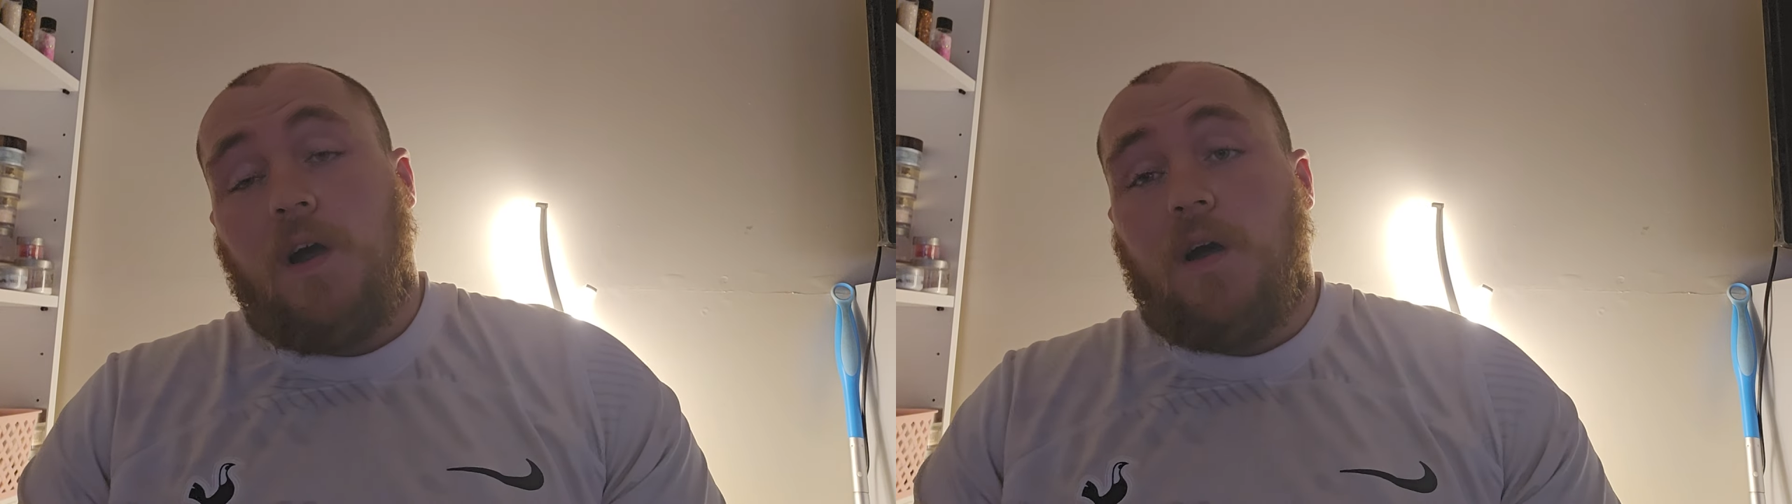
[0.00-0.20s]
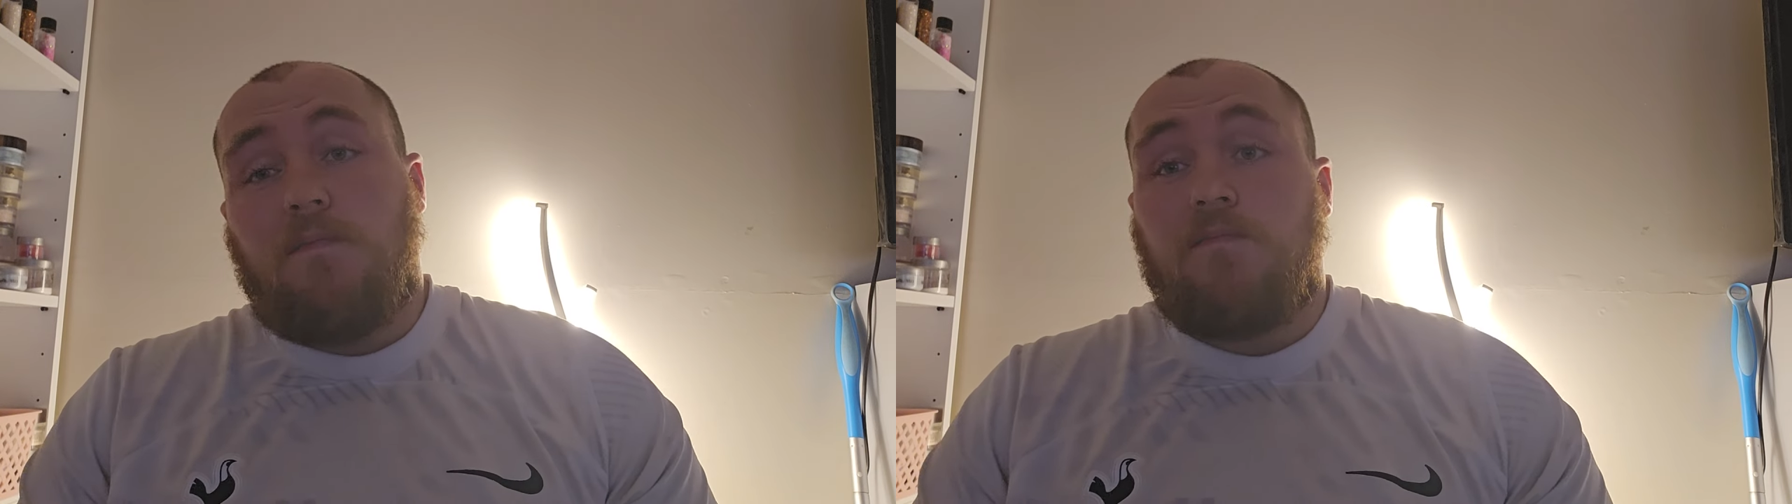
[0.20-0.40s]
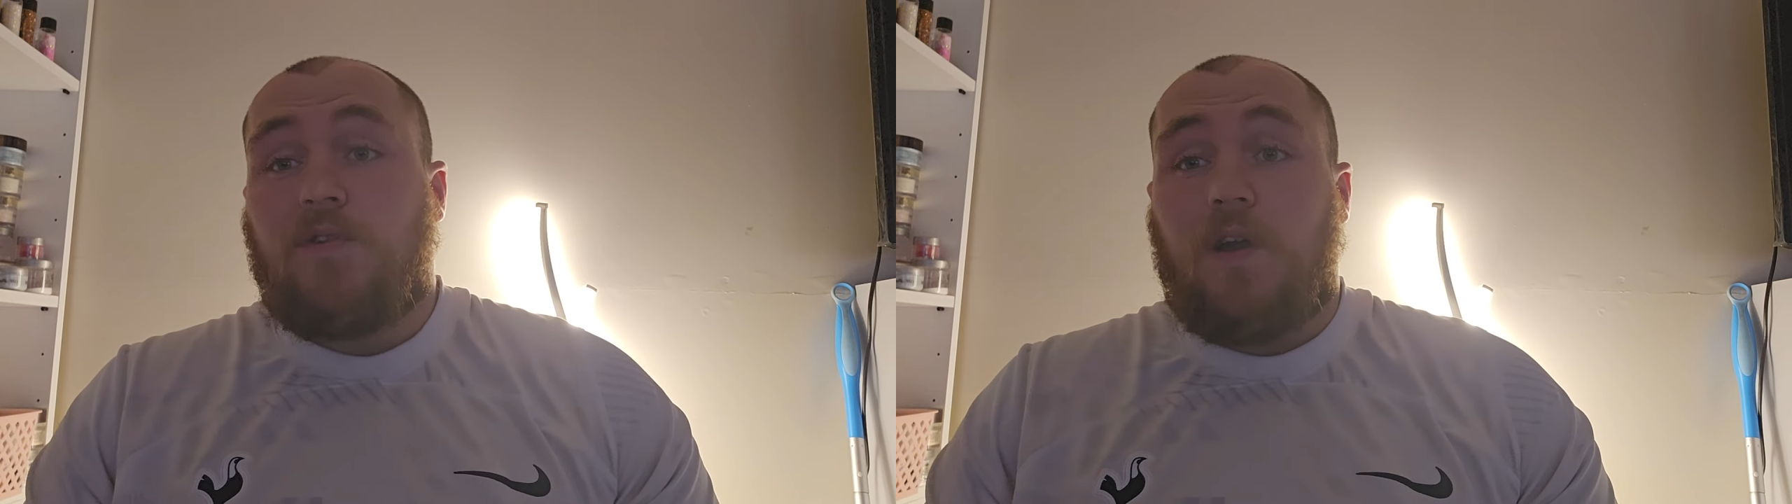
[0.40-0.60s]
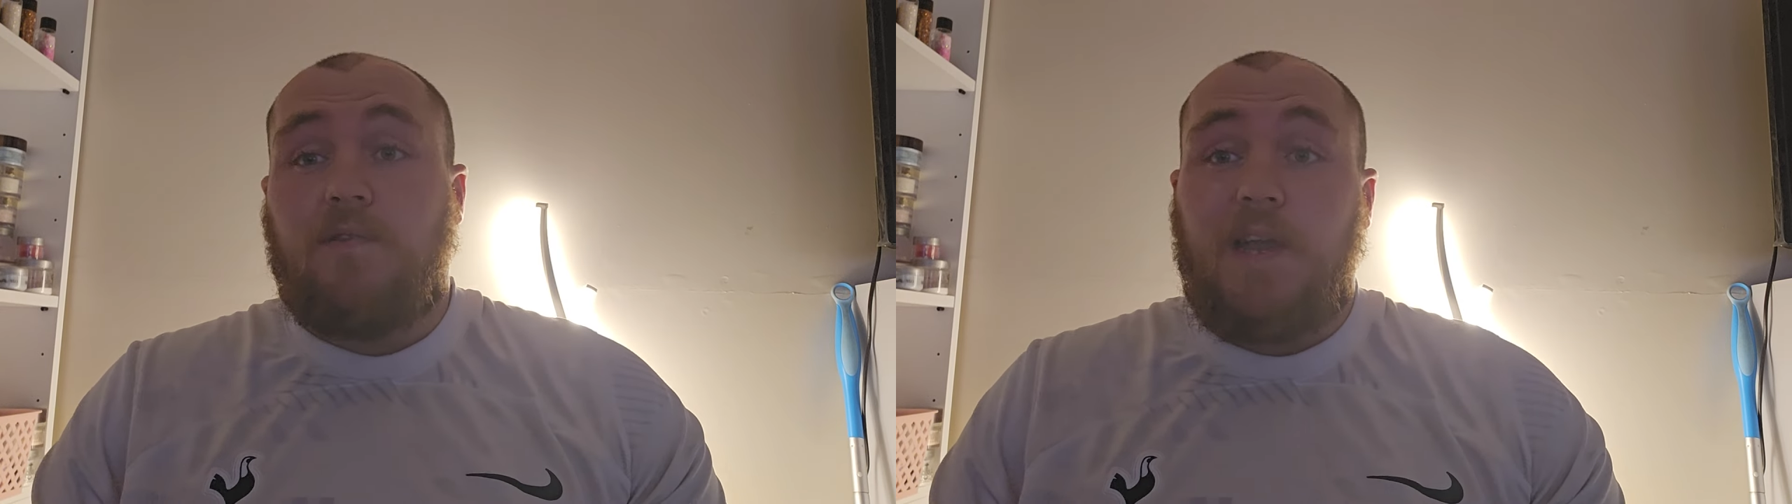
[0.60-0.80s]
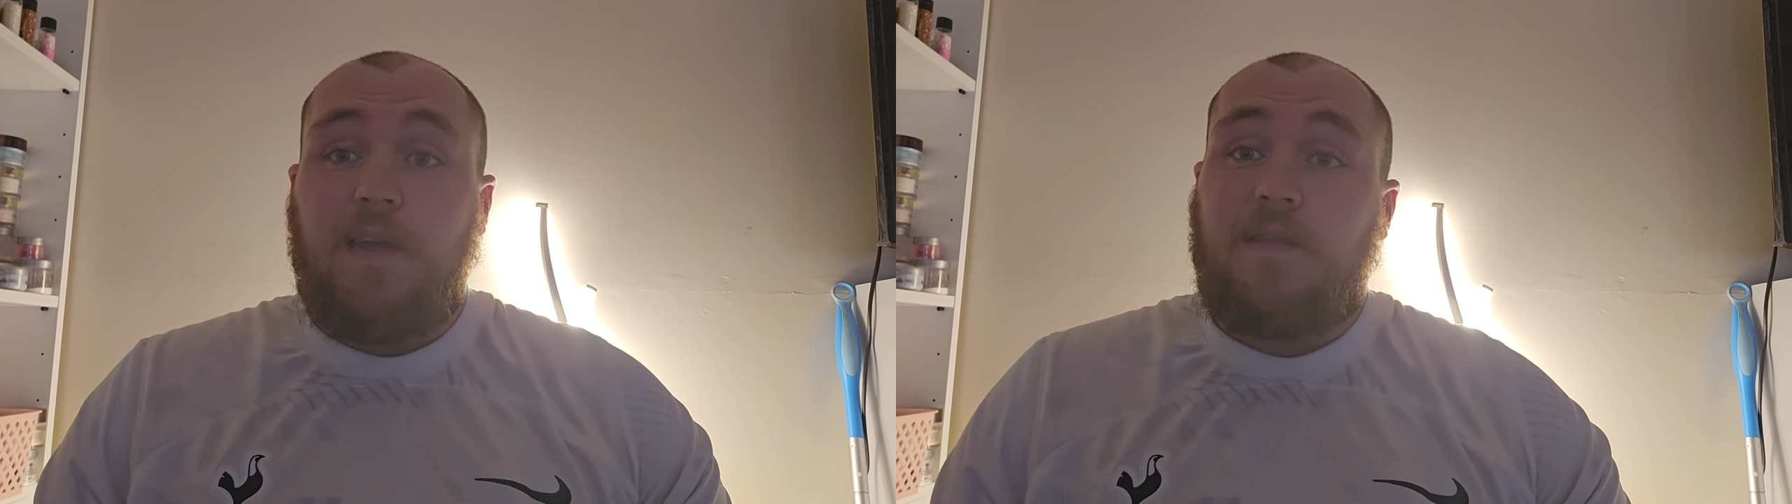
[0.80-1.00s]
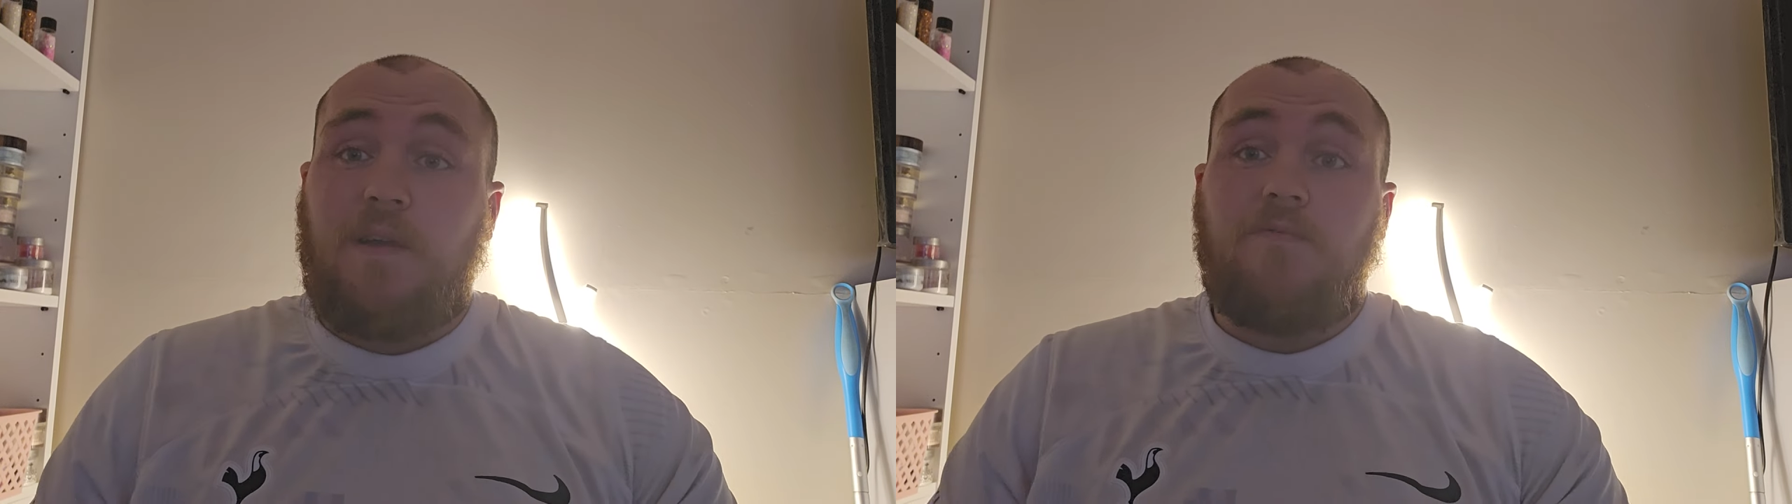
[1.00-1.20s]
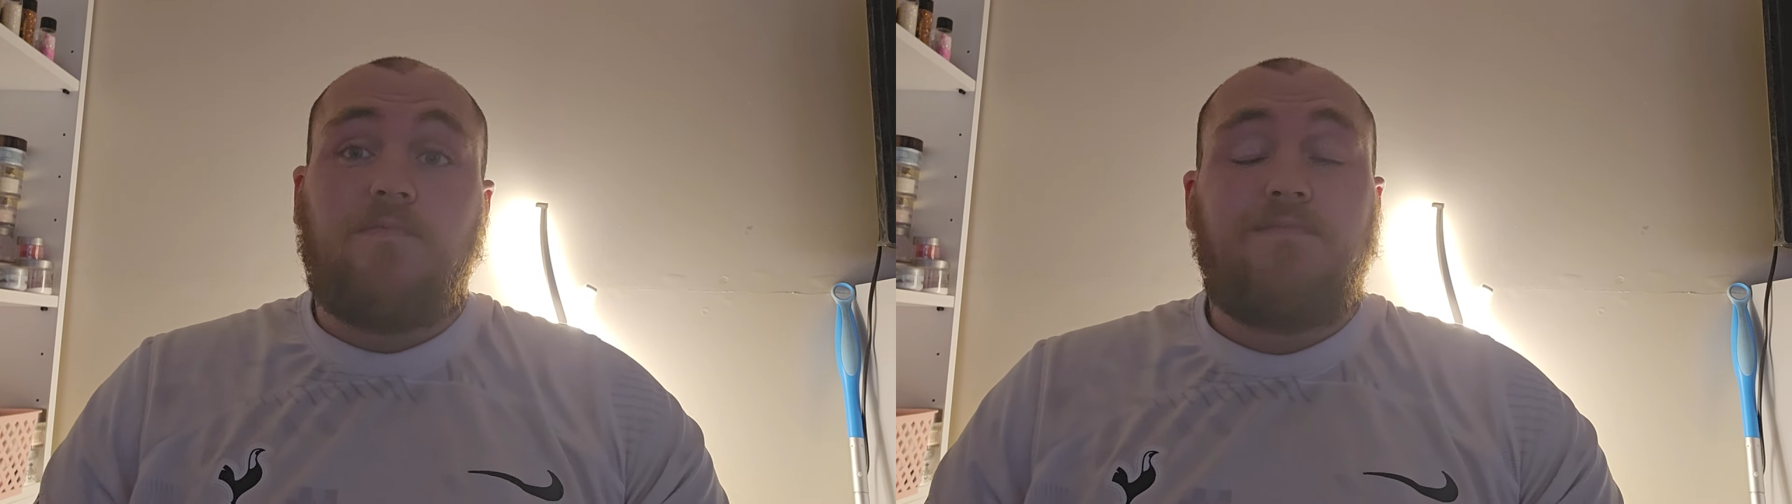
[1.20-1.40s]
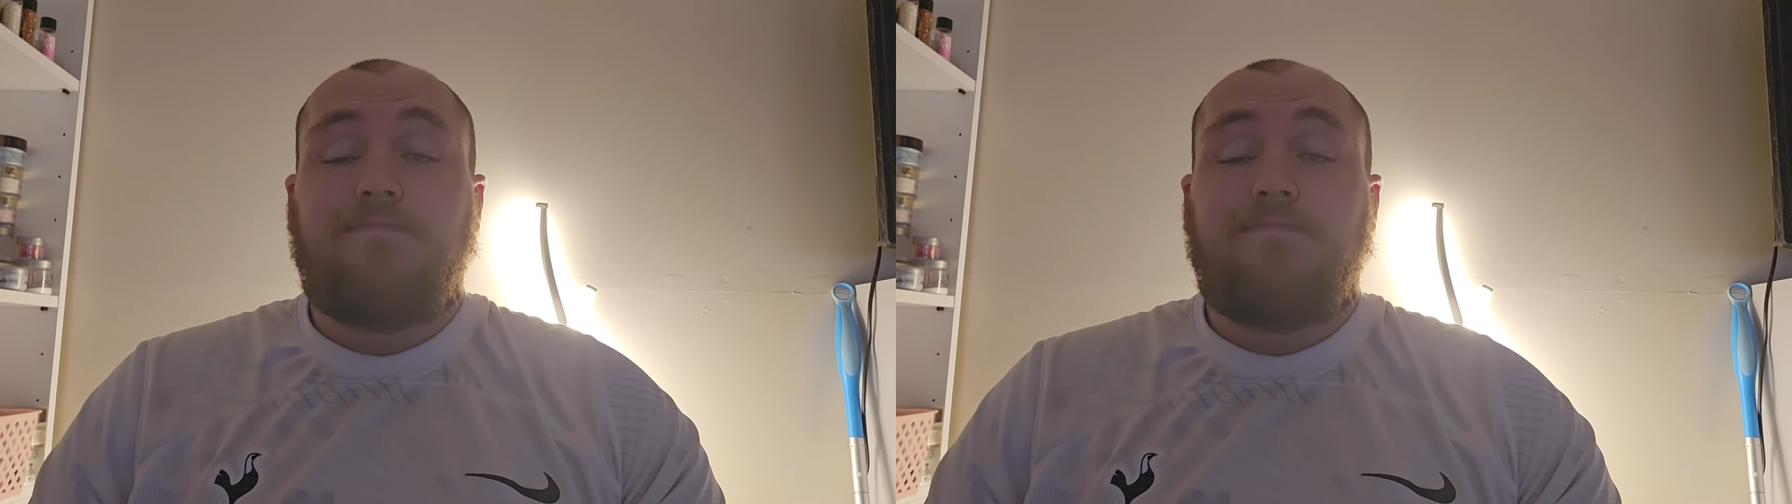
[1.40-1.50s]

Um, so yeah, so